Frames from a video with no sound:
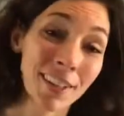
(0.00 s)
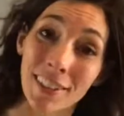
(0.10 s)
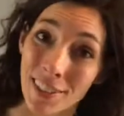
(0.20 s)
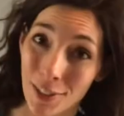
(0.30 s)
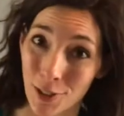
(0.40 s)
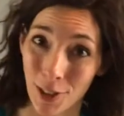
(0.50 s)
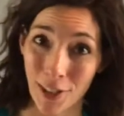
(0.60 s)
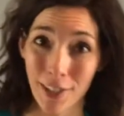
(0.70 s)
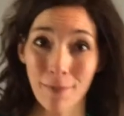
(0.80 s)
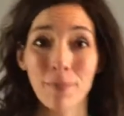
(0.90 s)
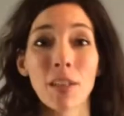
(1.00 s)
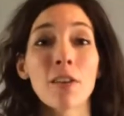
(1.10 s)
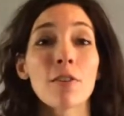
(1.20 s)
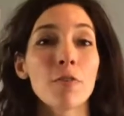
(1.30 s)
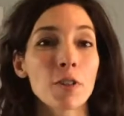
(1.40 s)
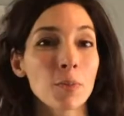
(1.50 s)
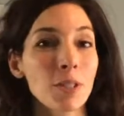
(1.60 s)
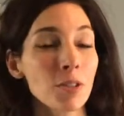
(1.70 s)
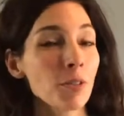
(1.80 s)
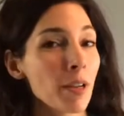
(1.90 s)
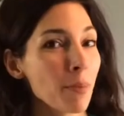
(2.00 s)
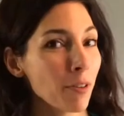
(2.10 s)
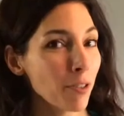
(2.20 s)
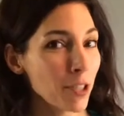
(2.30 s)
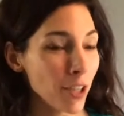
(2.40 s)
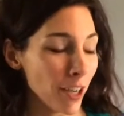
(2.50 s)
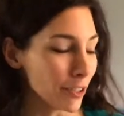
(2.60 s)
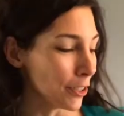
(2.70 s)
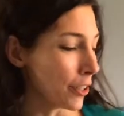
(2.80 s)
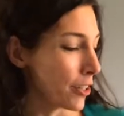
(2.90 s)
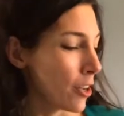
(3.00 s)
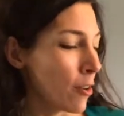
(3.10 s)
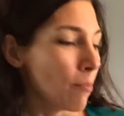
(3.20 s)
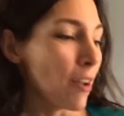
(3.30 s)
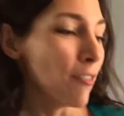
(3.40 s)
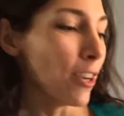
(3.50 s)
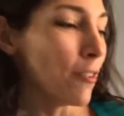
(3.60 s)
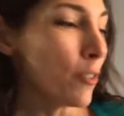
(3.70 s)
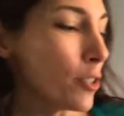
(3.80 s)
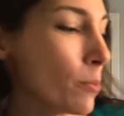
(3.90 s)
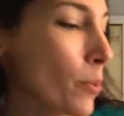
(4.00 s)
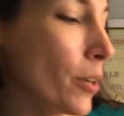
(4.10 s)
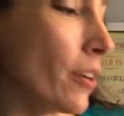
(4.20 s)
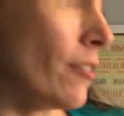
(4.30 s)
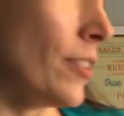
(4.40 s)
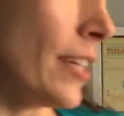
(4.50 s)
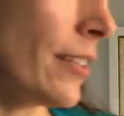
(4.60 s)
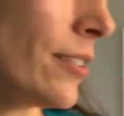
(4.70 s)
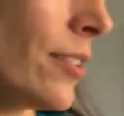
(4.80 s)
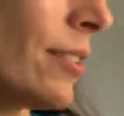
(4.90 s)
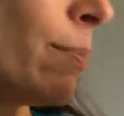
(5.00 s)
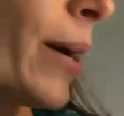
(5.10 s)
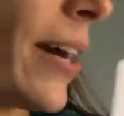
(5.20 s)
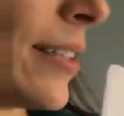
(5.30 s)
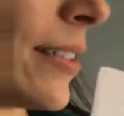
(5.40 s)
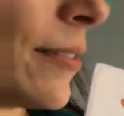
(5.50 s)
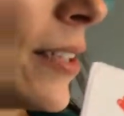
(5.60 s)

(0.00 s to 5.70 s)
Let's get started. The first one's a great book for a toddler. My very first book of Things to Spot.